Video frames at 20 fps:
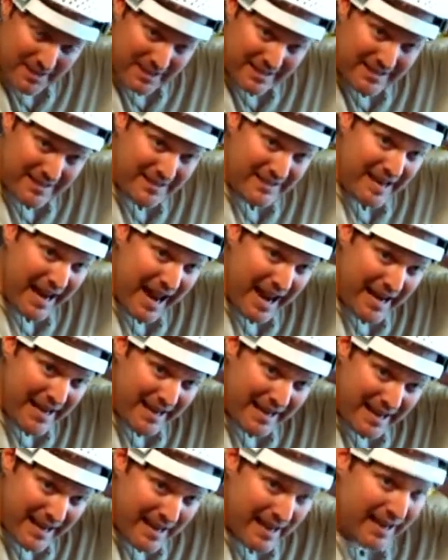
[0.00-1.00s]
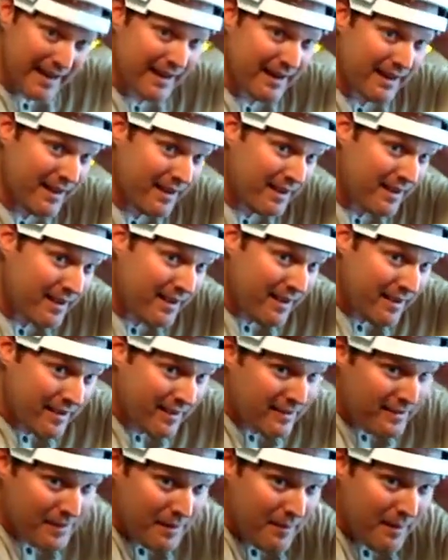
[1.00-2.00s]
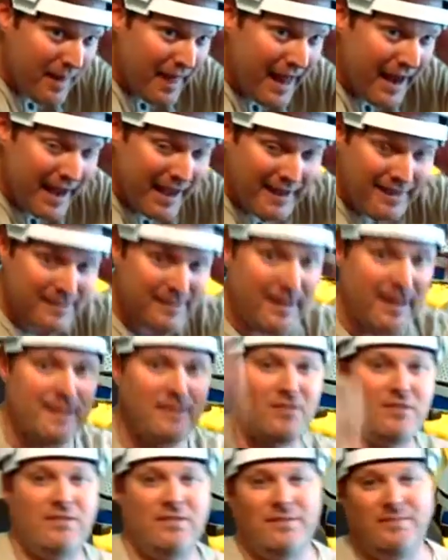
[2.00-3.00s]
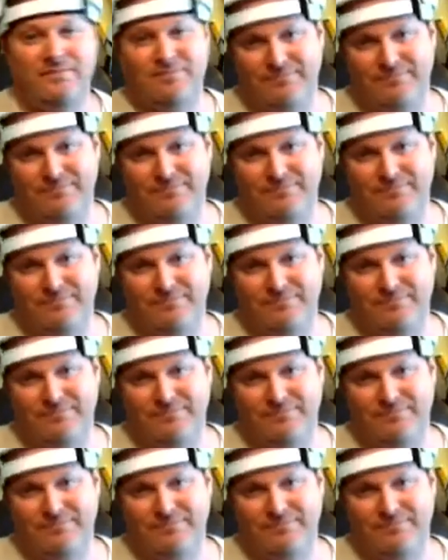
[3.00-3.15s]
to take in some of that excess.